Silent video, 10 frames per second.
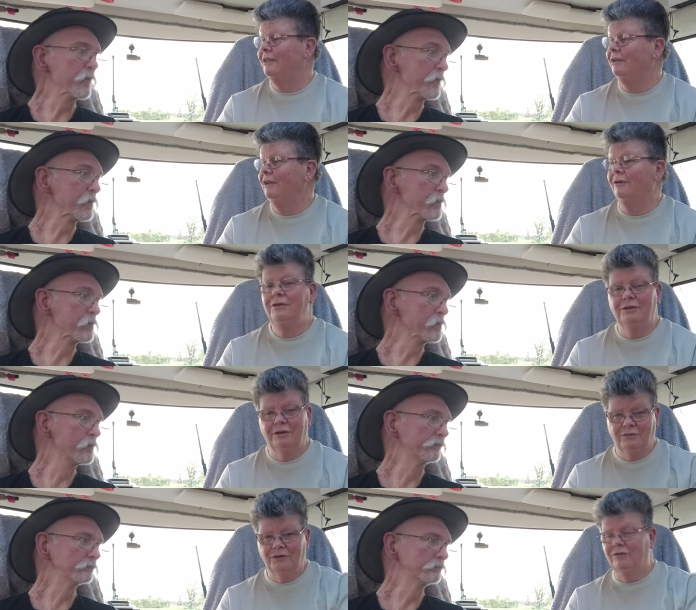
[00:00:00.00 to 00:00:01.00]
Speaker 1: you know, you've
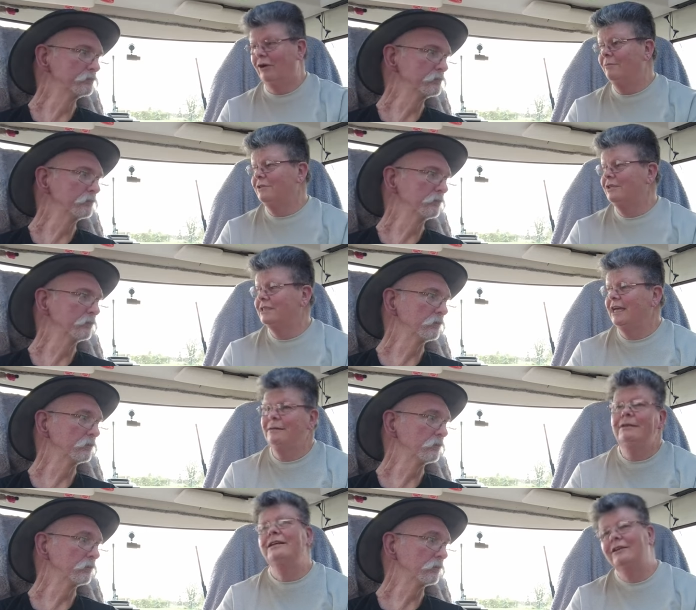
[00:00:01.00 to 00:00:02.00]
got your arms on the
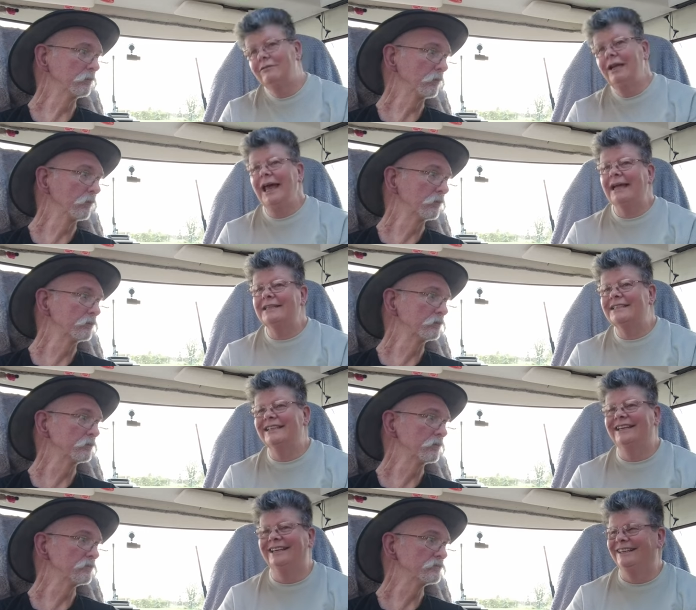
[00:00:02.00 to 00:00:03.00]
table and you can relax.
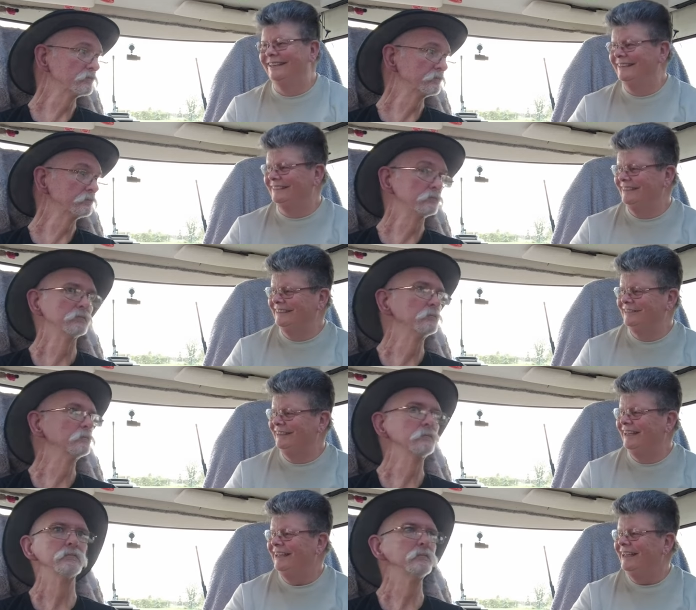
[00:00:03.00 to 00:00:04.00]
it's, it's
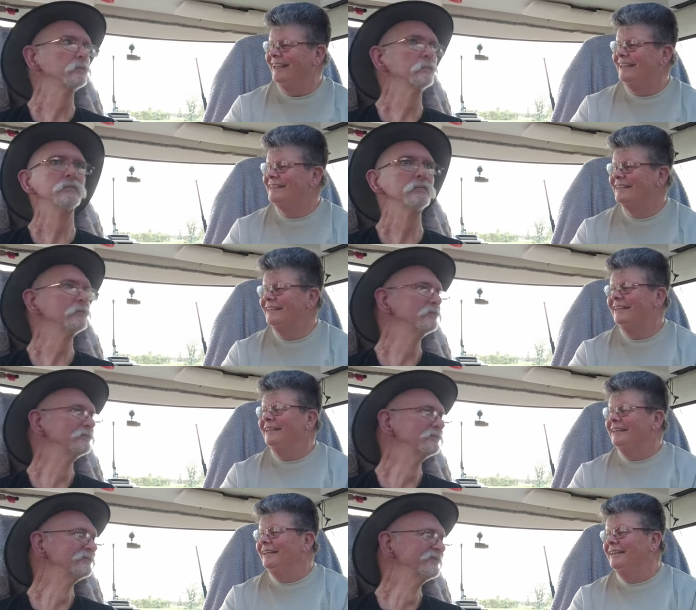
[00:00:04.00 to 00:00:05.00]
really.
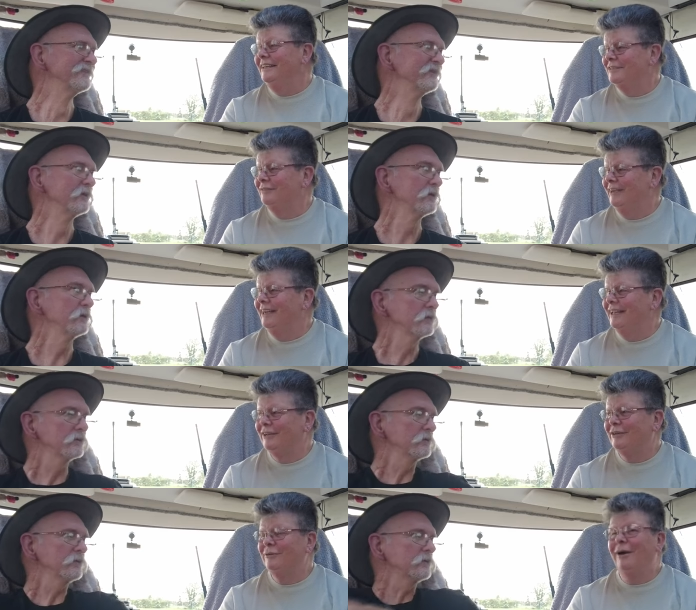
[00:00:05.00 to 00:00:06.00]
It's really
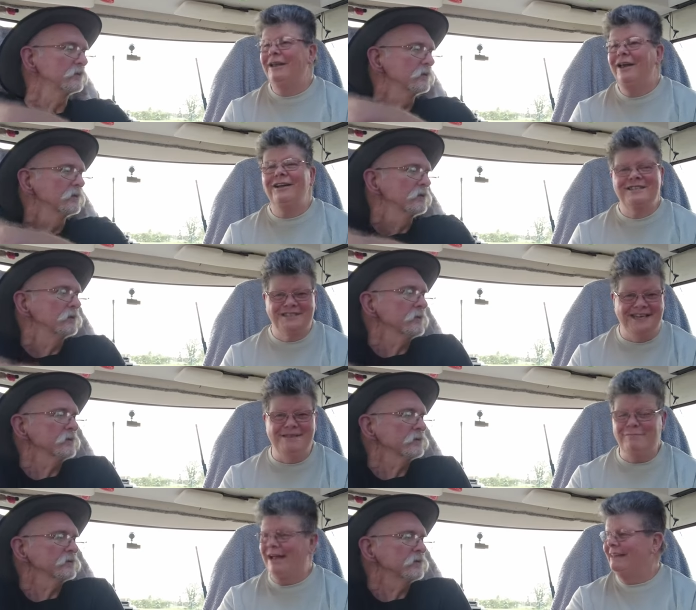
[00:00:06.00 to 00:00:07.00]
Speaker 2: quite nice you sitting
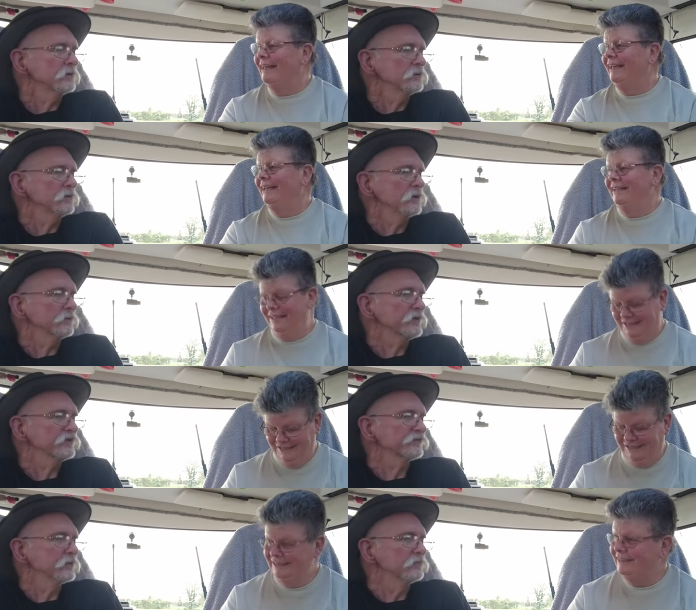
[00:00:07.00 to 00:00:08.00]
mean, back you're, there. You're not
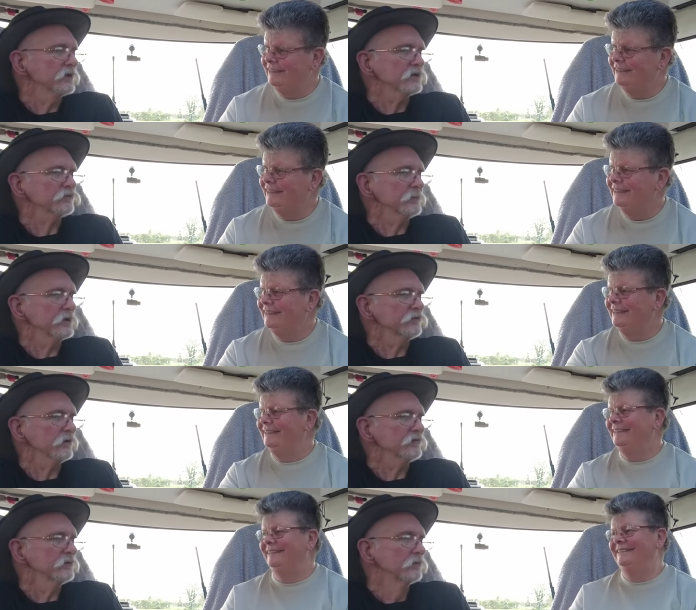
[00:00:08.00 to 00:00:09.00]
peaceful and relaxed with my driving.